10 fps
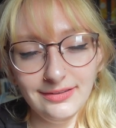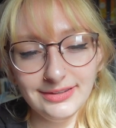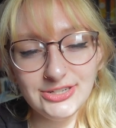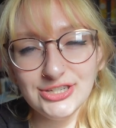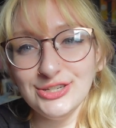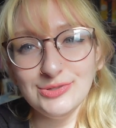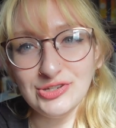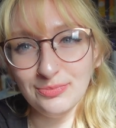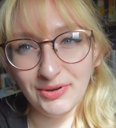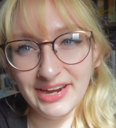like just use
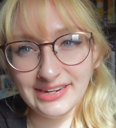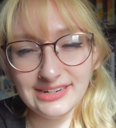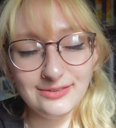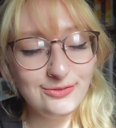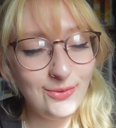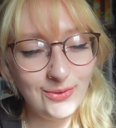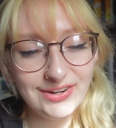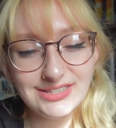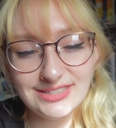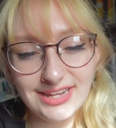your brain. And of
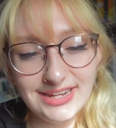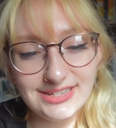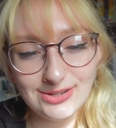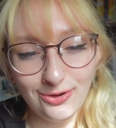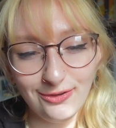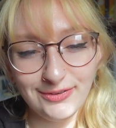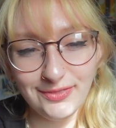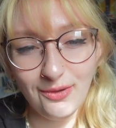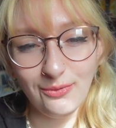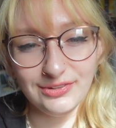course, his
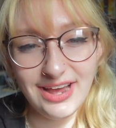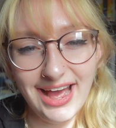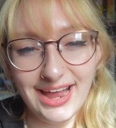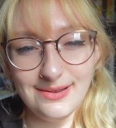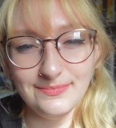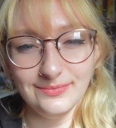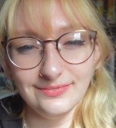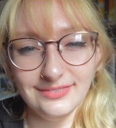girlfriend the whole time,